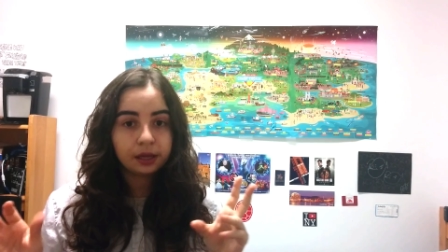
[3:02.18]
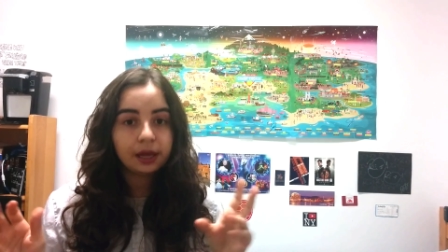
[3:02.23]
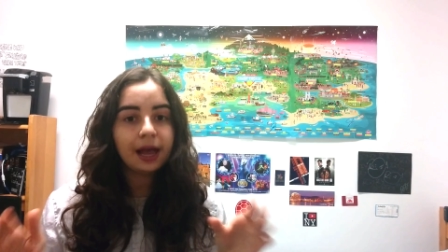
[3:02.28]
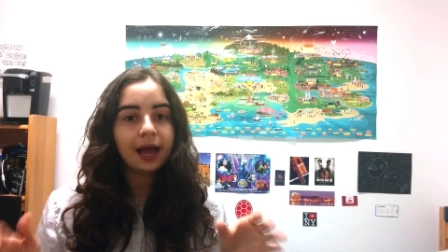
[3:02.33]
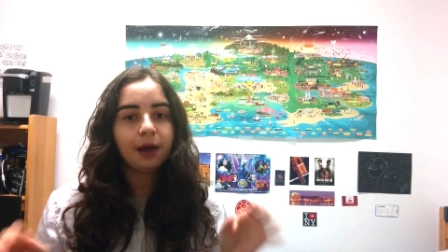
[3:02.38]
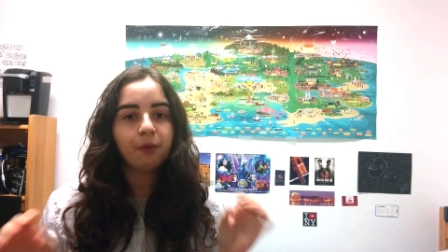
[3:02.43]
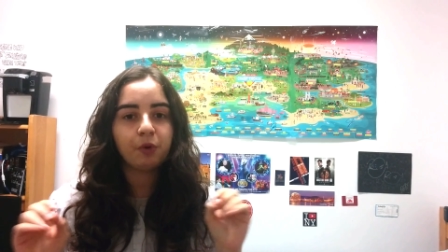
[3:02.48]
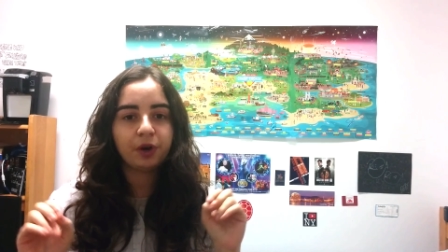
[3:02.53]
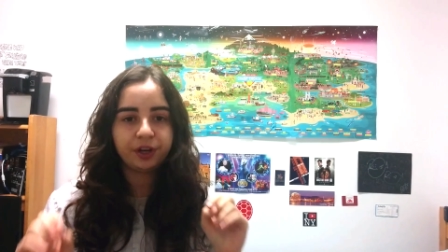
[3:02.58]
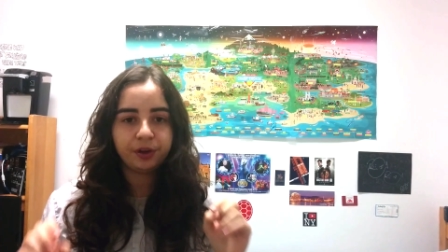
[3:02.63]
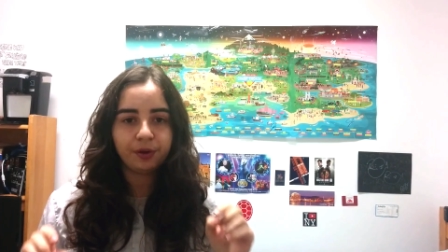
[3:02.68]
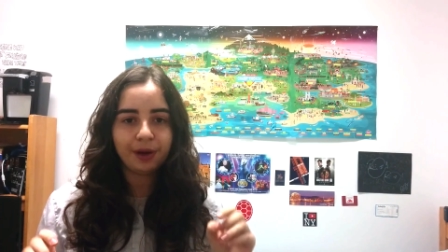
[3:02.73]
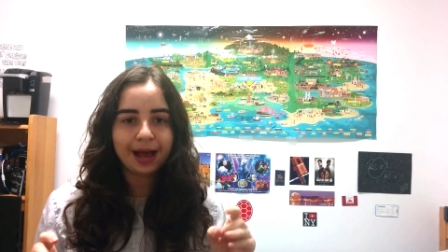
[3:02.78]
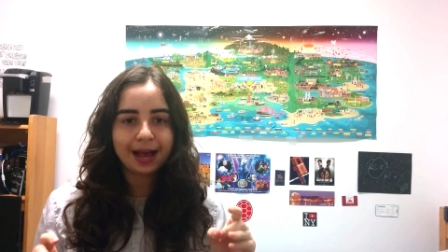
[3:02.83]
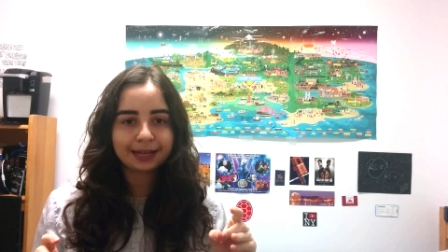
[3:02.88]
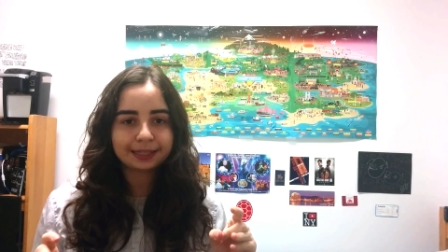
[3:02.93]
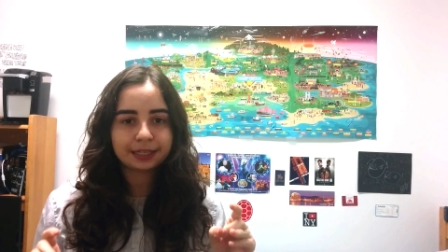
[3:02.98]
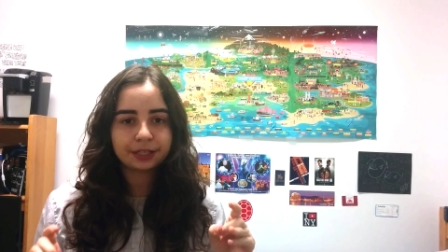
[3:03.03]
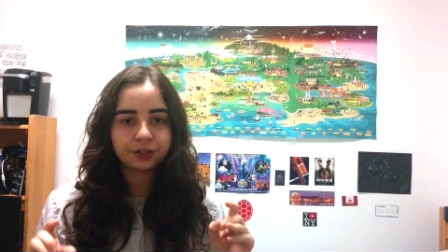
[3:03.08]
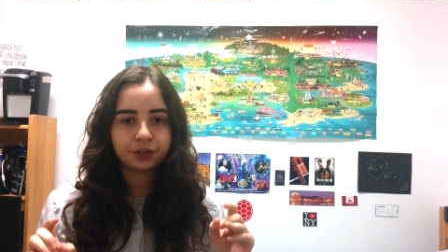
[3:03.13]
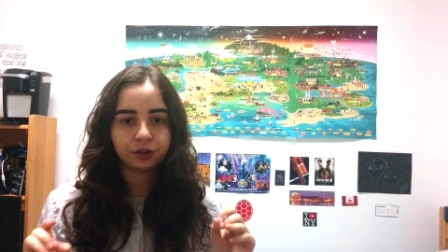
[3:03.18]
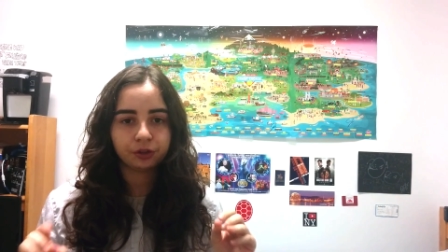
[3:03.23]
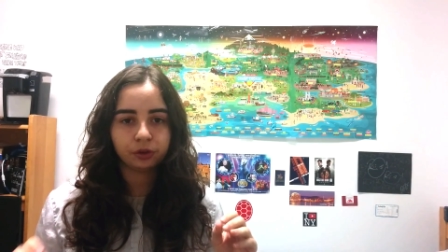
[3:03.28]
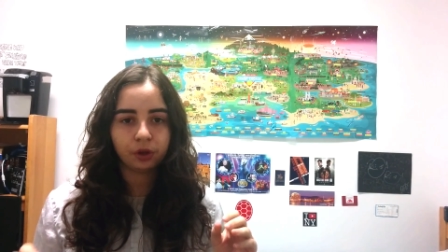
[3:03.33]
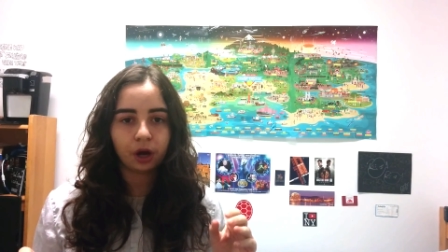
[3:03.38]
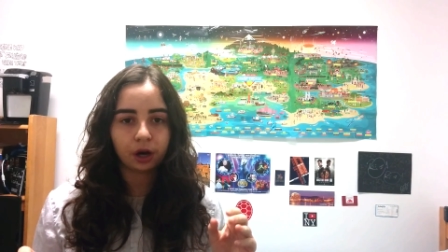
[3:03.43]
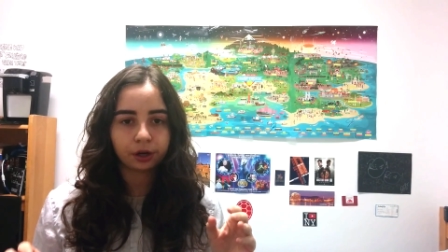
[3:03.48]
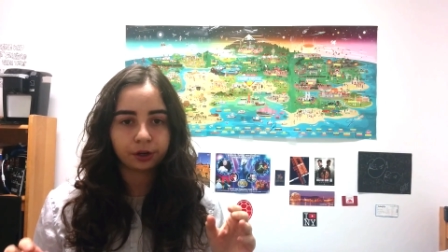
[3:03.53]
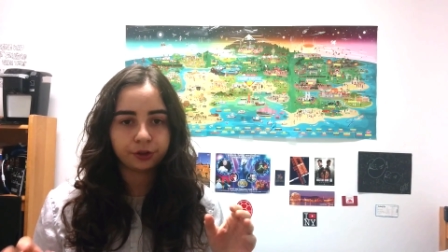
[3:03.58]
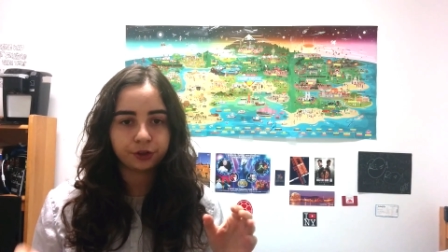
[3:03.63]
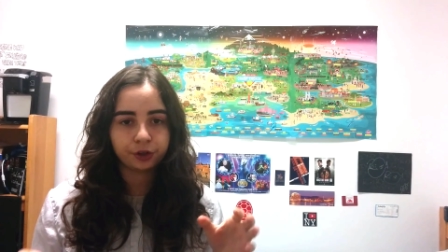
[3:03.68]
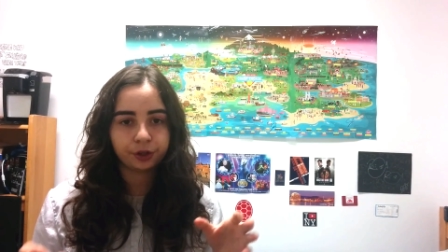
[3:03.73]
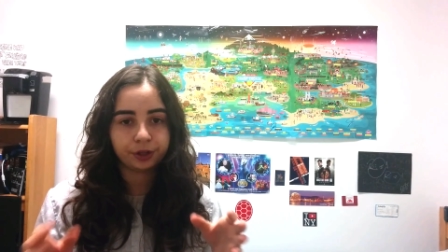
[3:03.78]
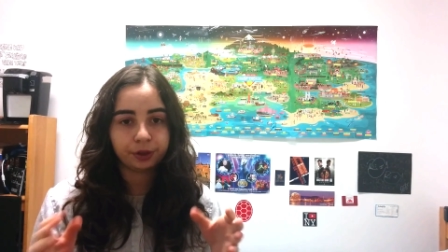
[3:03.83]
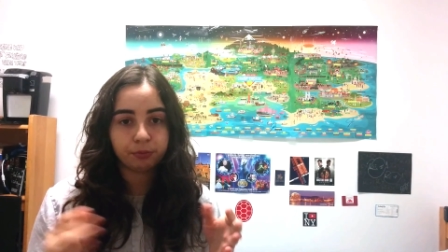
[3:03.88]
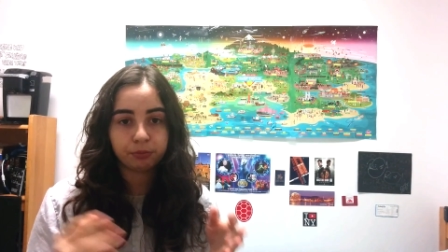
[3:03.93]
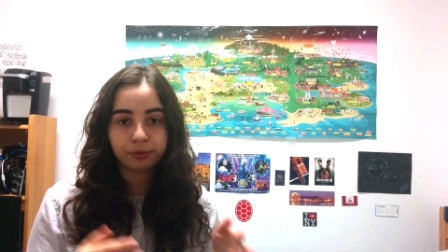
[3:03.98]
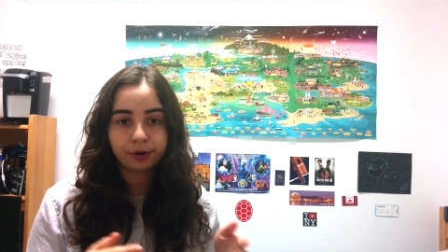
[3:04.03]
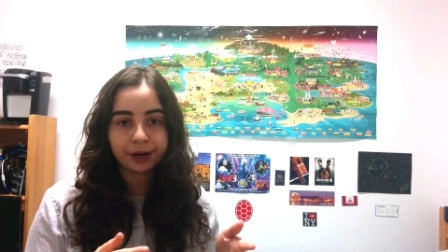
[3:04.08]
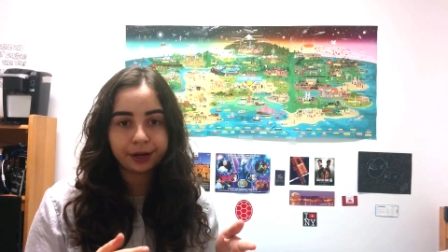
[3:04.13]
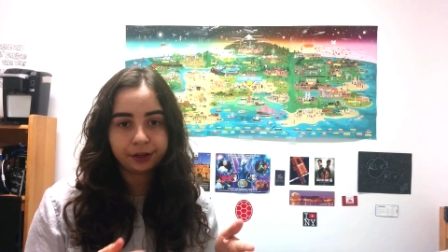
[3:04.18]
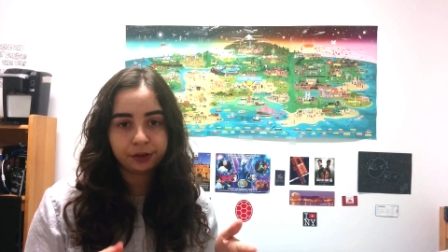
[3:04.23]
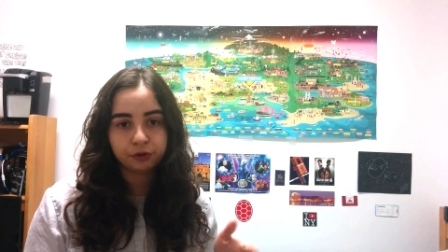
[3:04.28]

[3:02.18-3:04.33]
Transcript: And when you access your locker during the break,